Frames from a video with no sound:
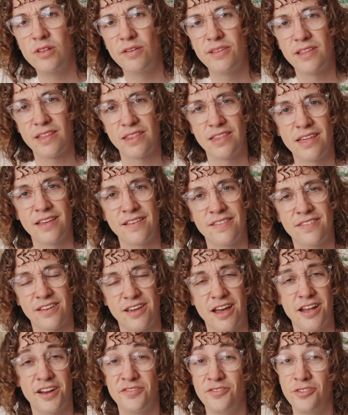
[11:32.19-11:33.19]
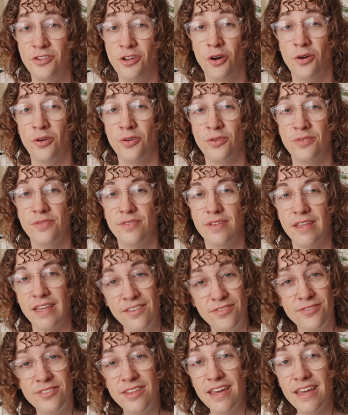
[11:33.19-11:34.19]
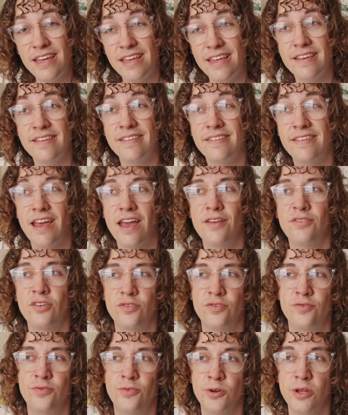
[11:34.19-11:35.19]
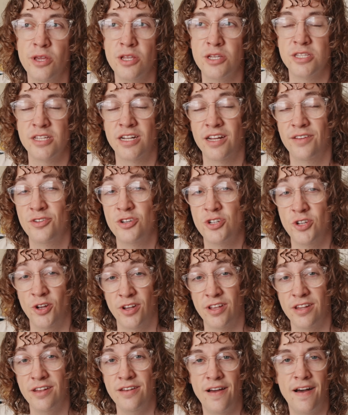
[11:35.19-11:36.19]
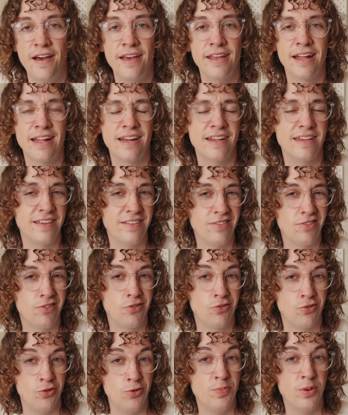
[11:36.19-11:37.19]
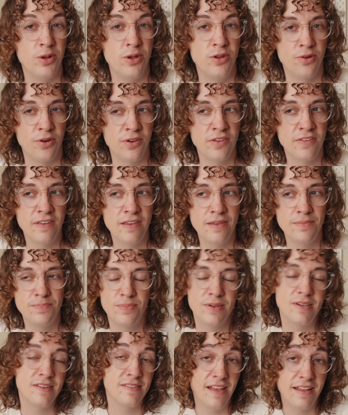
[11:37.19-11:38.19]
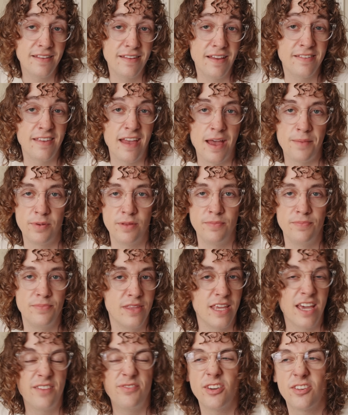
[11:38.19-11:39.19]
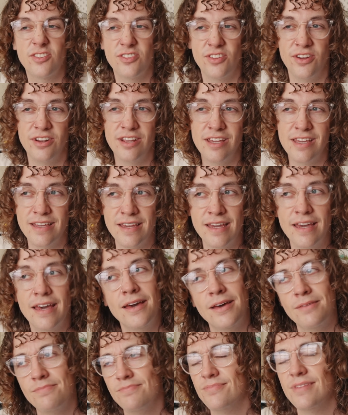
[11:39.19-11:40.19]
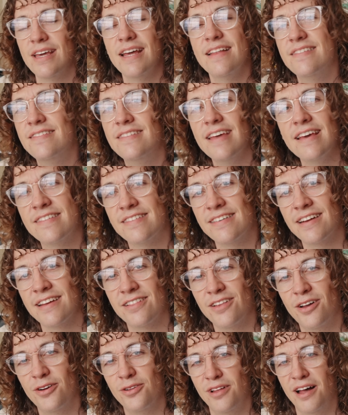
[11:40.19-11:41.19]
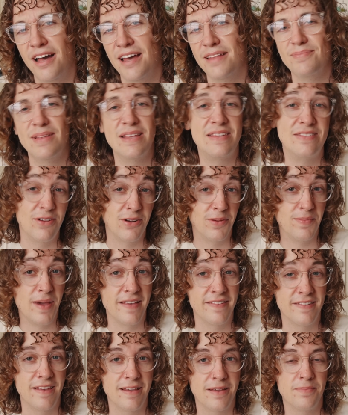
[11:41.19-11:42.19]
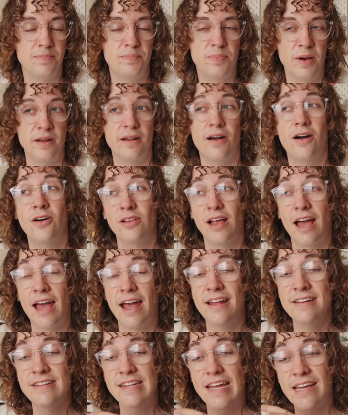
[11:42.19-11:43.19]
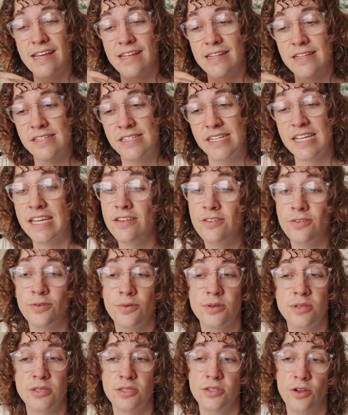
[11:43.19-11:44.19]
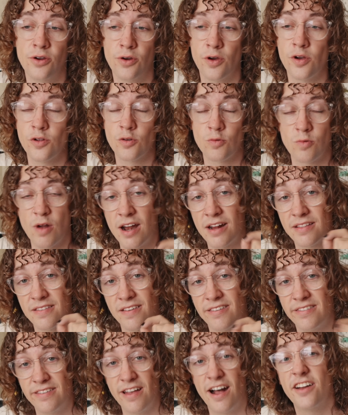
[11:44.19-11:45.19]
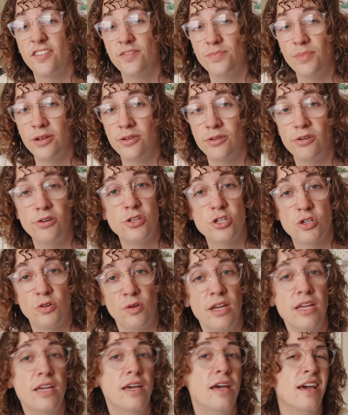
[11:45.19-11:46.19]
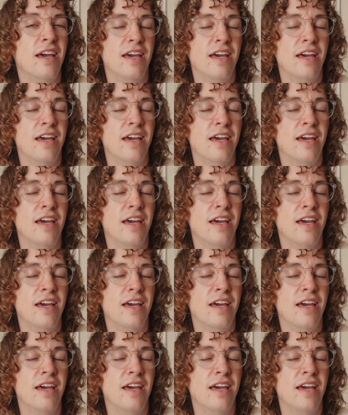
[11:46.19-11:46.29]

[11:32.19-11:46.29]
other things to kind of note. If there is ever footage that I've shot at night and it is super noisy, because that does happen. The FX30, it's decent in low light, it's not amazing, but I'll add a denoise node right at the start of my node tree